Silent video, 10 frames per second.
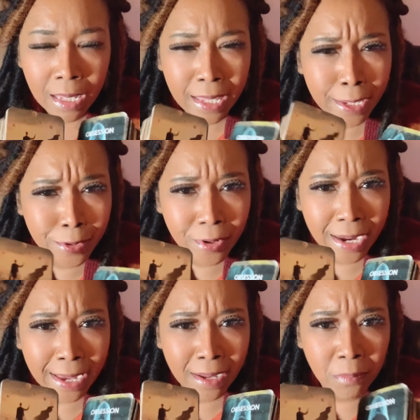in your
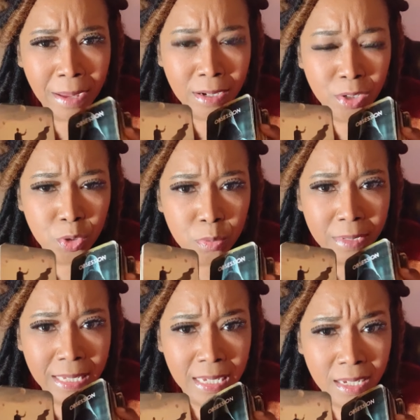head about a new
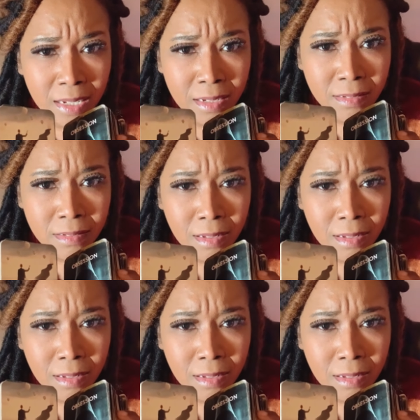beginning